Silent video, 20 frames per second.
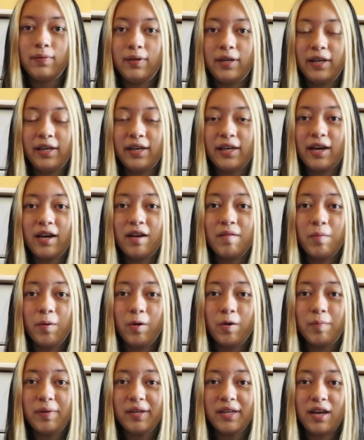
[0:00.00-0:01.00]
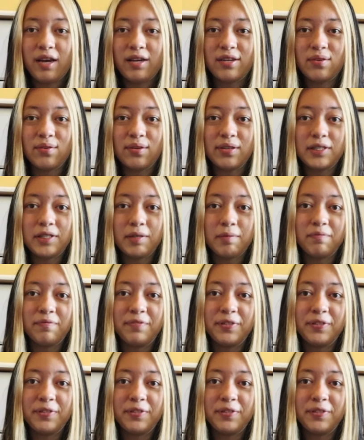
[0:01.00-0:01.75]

But yeah, I'm hoping that doing some